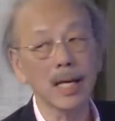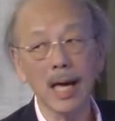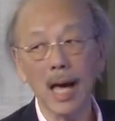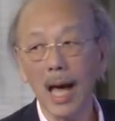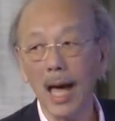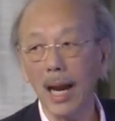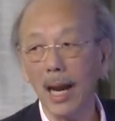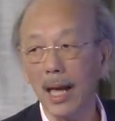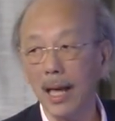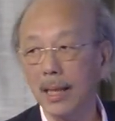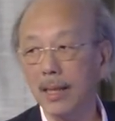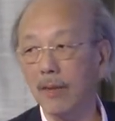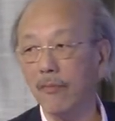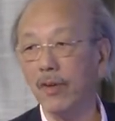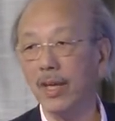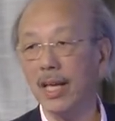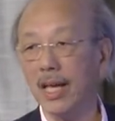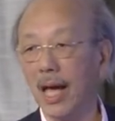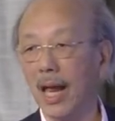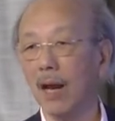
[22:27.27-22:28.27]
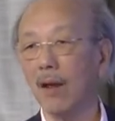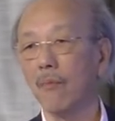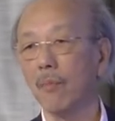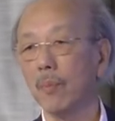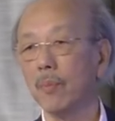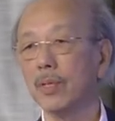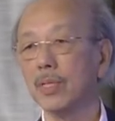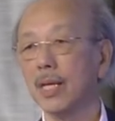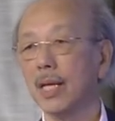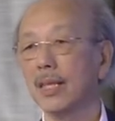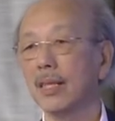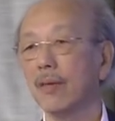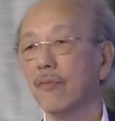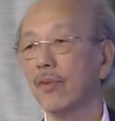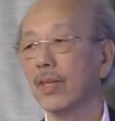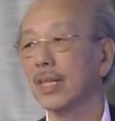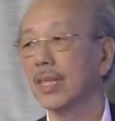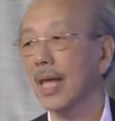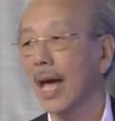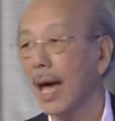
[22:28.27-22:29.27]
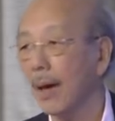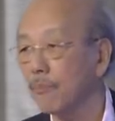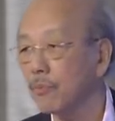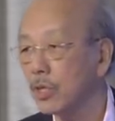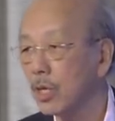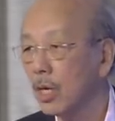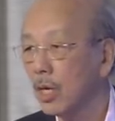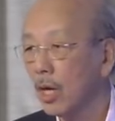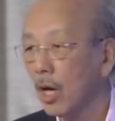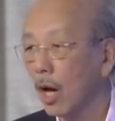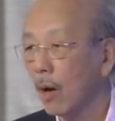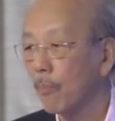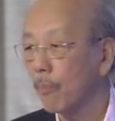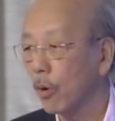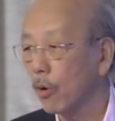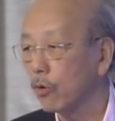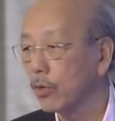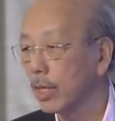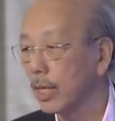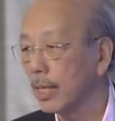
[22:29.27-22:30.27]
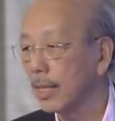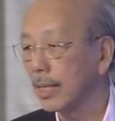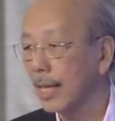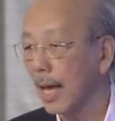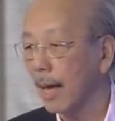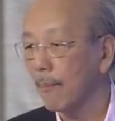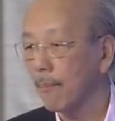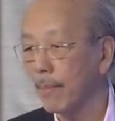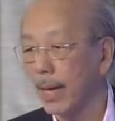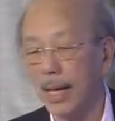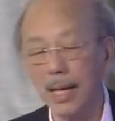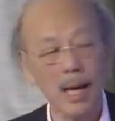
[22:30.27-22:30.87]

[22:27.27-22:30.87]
color. Different color represent different types of protein that make